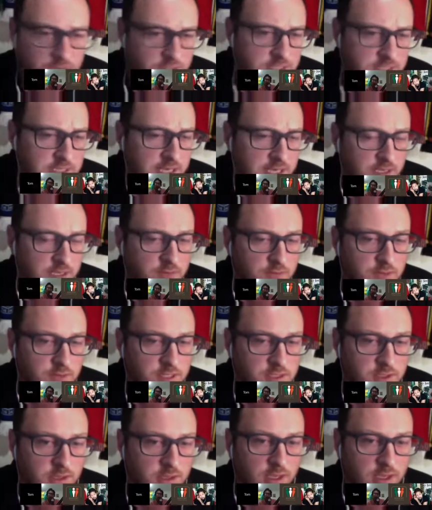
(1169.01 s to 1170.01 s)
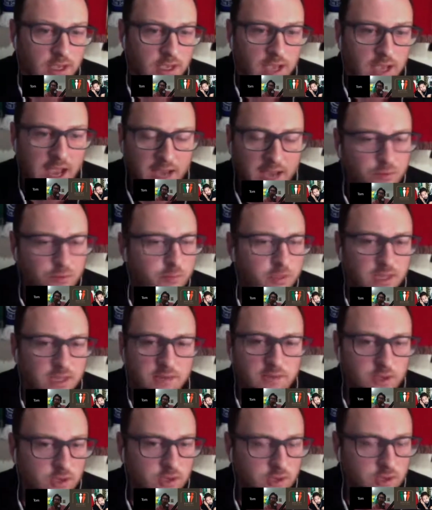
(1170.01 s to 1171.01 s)
division. I don't believe they're going
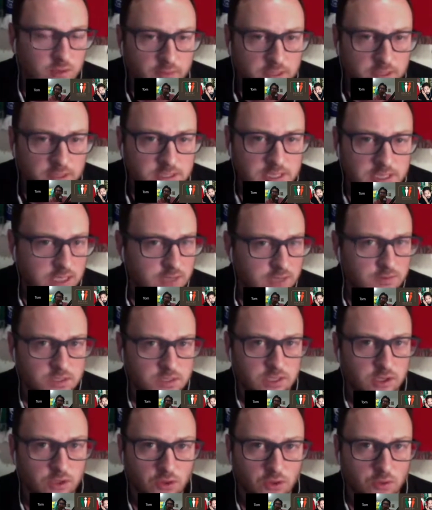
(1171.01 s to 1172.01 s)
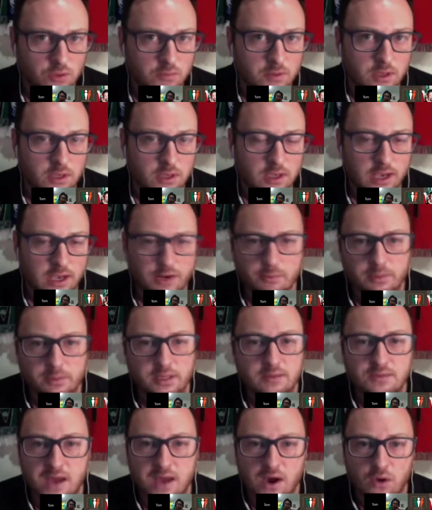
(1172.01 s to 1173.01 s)
to have a second division club. I don't believe that
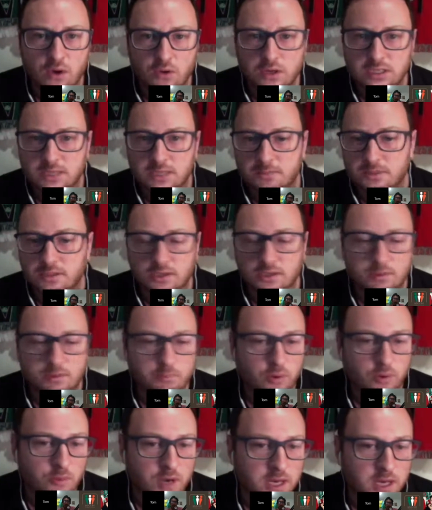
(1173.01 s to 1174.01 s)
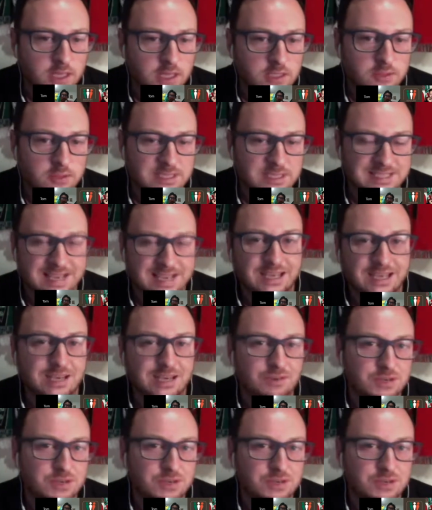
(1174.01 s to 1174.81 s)
ownership is going to put money into a second division club